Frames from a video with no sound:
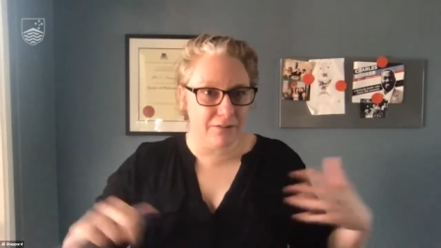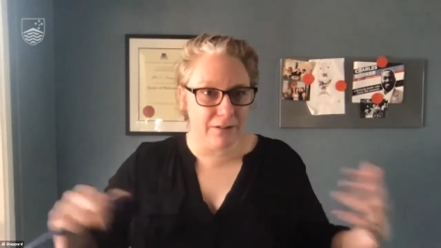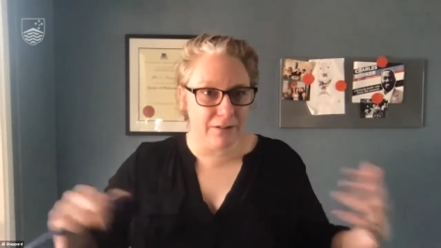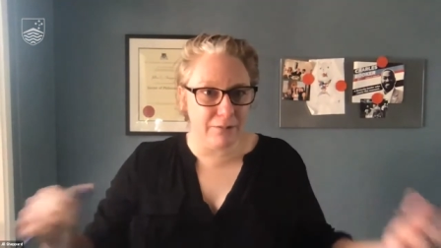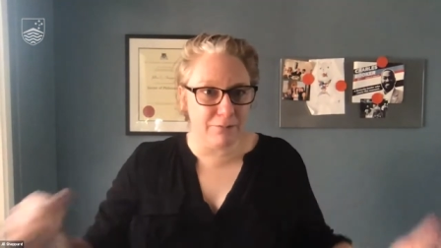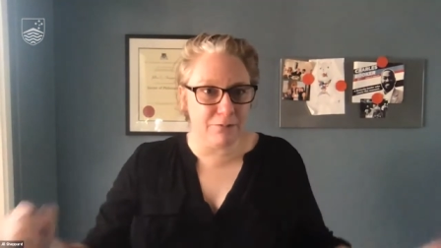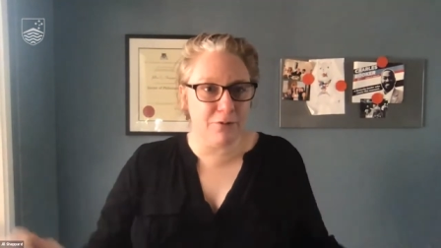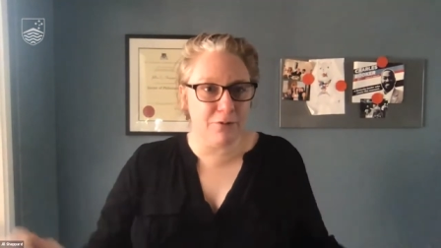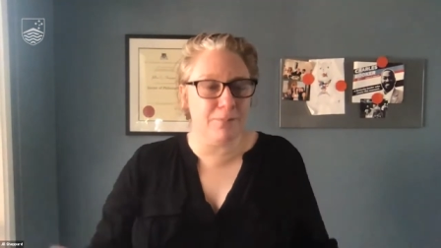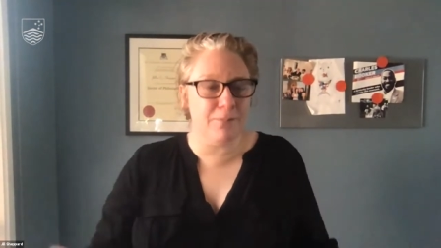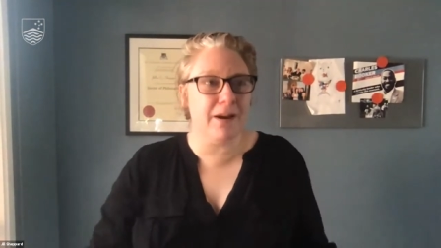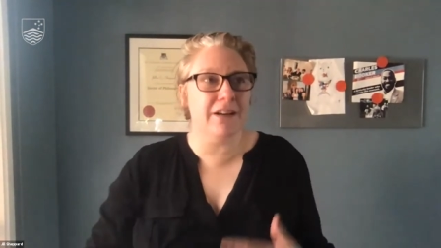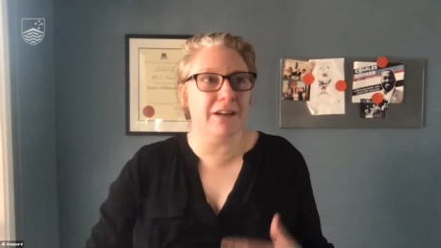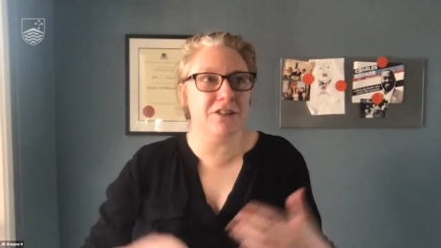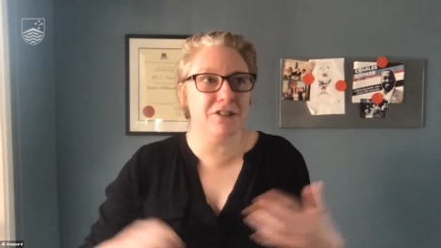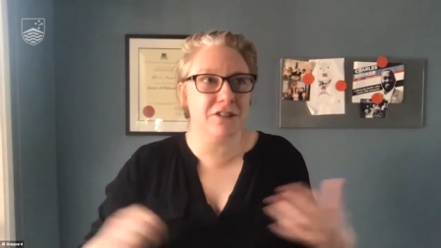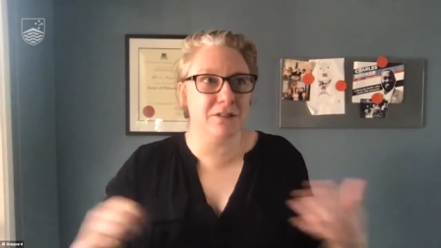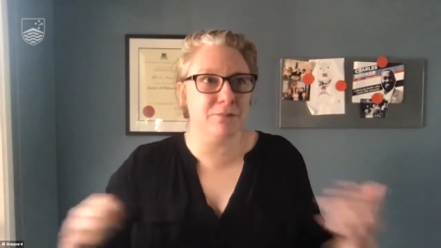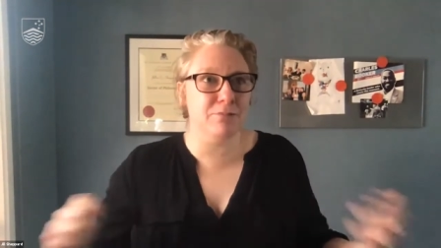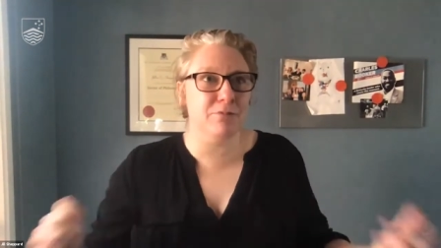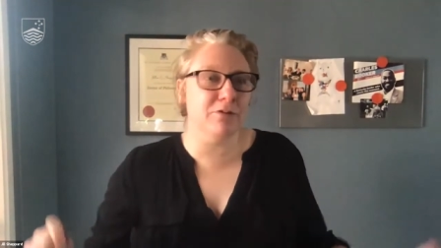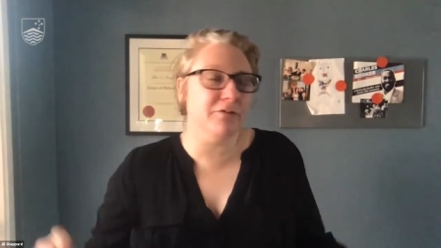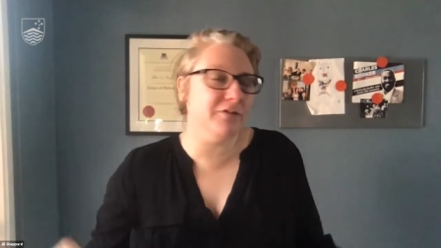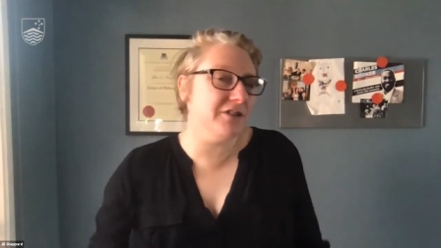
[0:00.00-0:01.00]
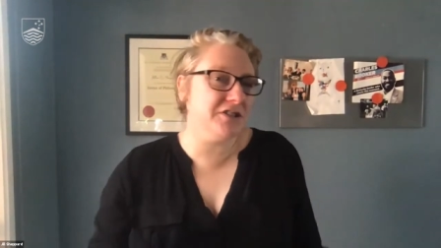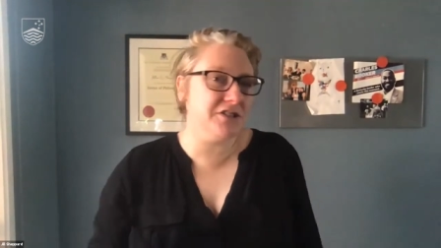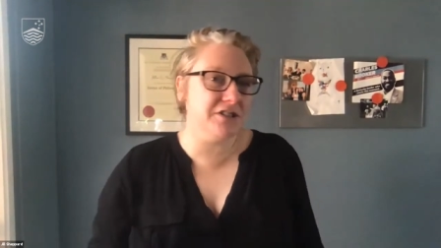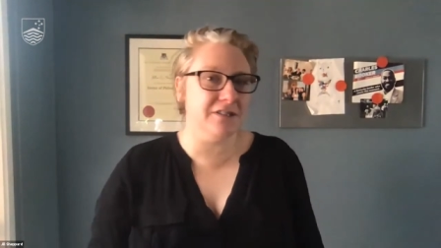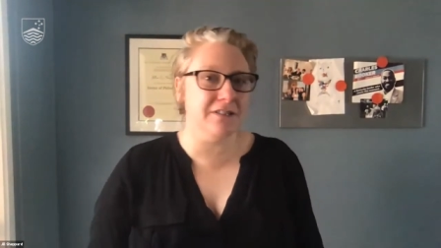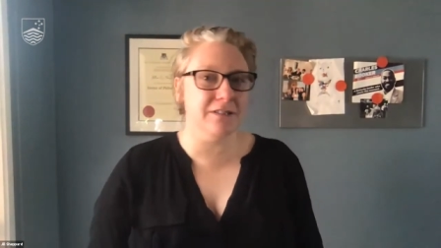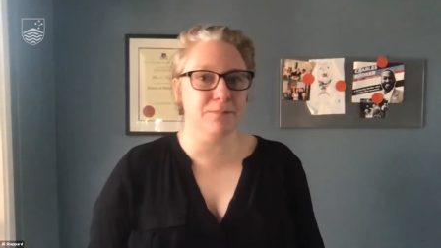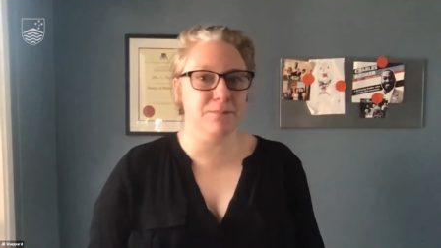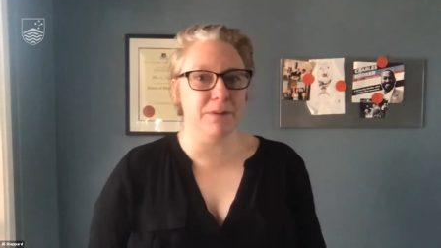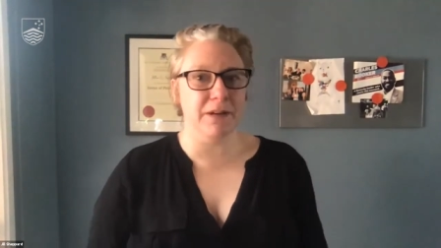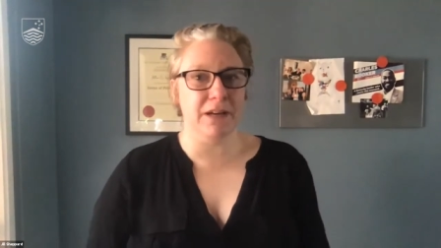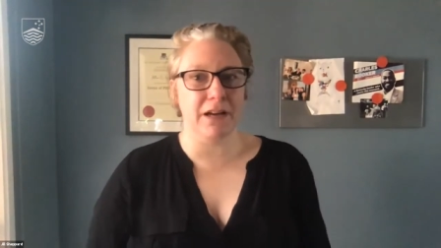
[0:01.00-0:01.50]
information provision
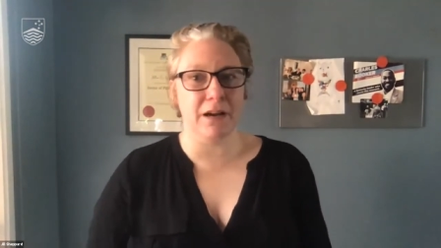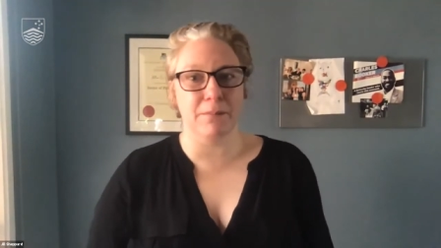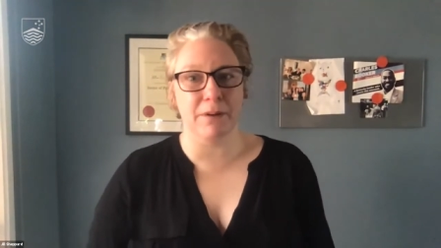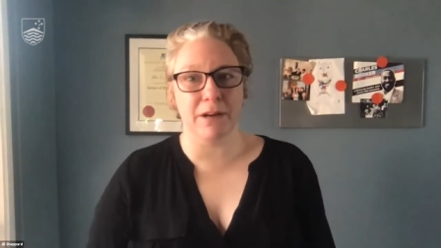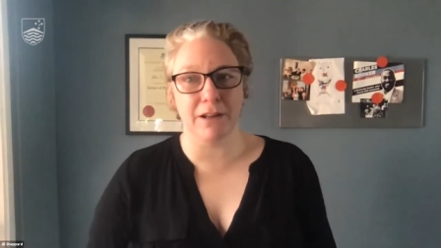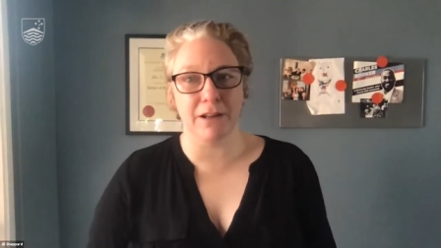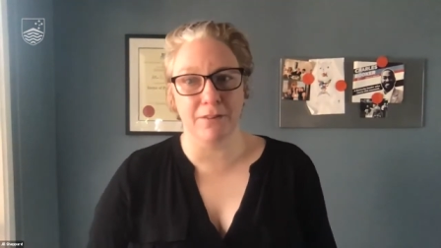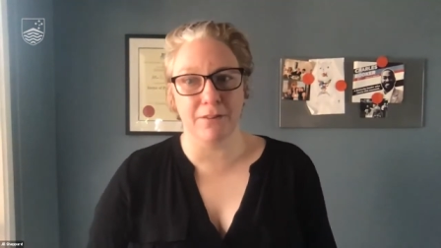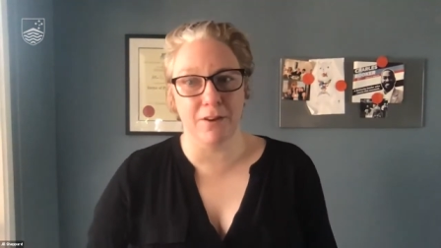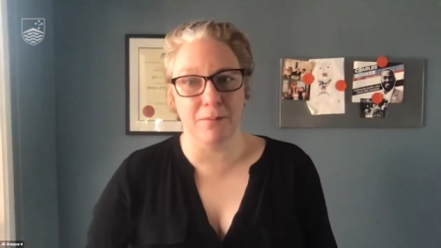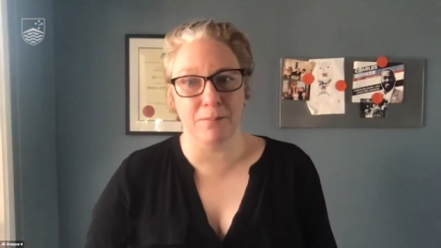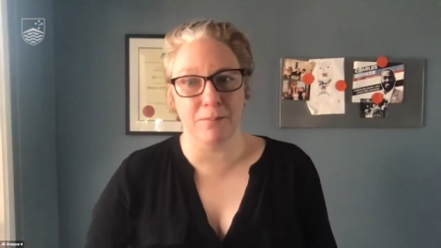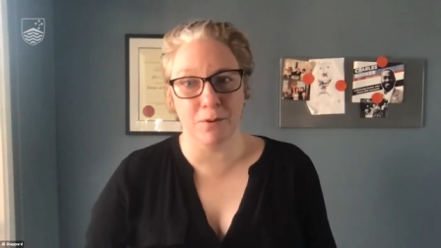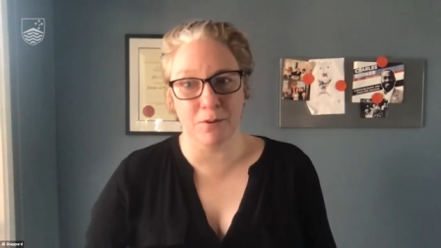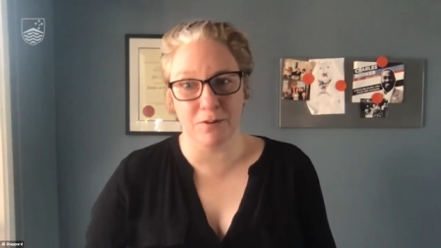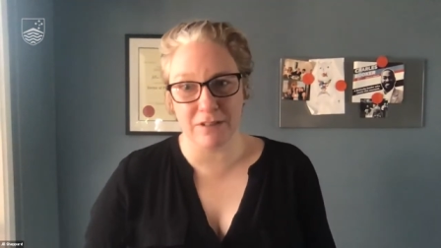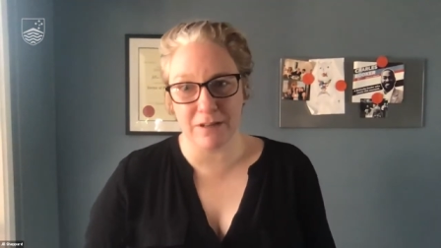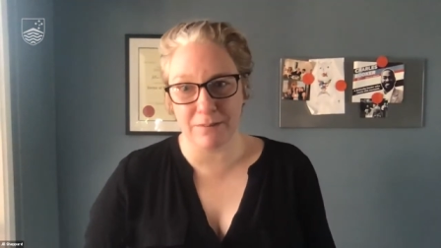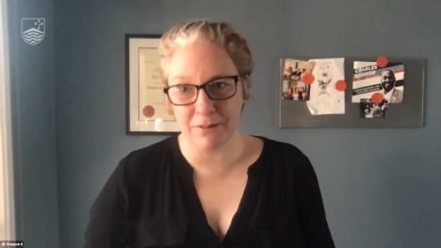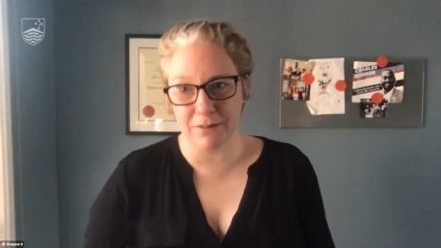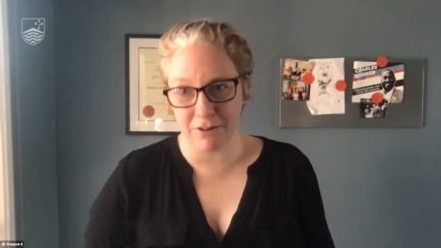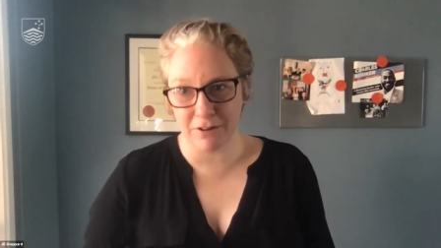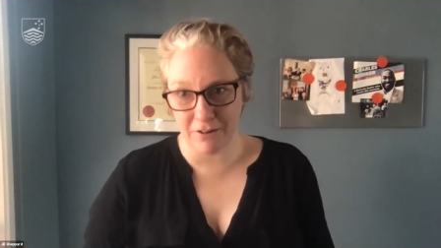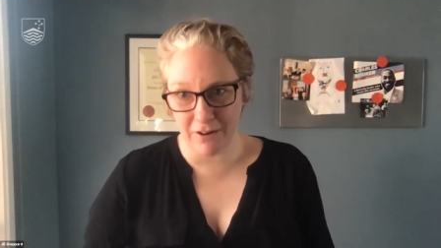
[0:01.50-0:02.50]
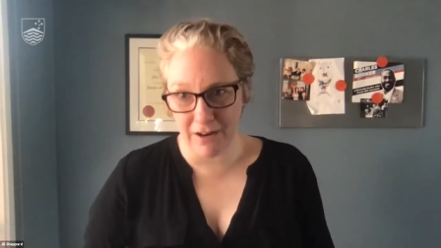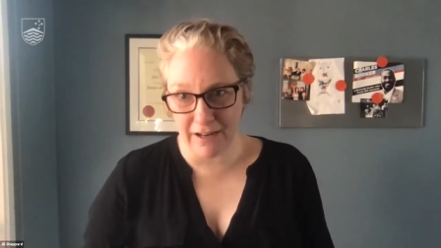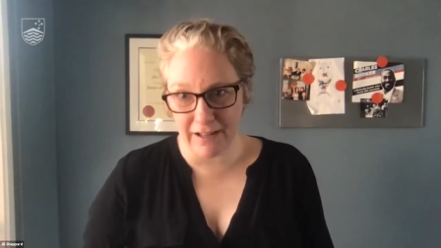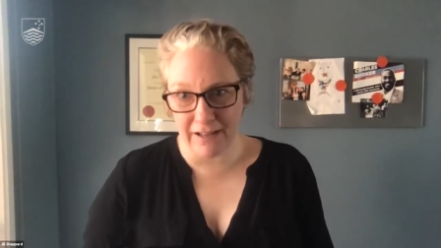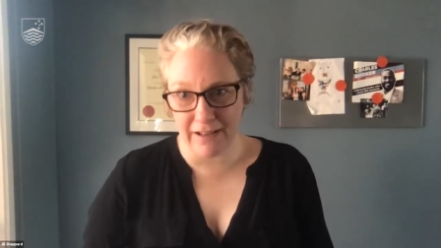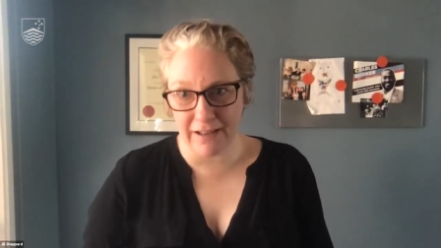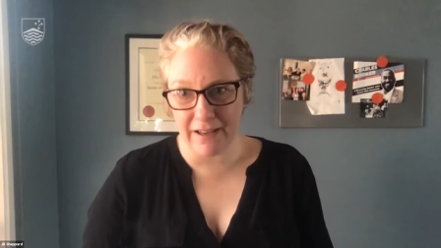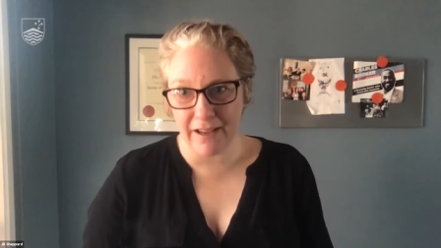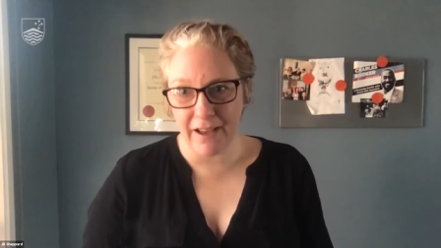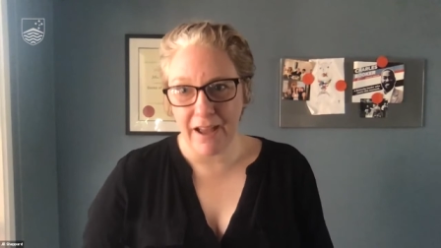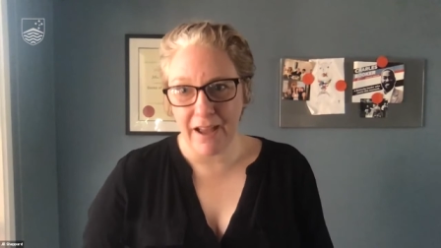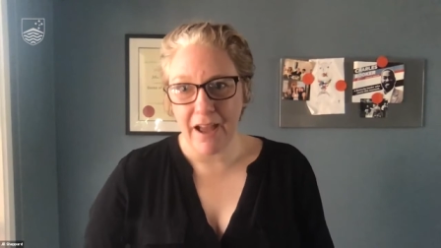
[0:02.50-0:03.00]
is becoming a lot more democratic.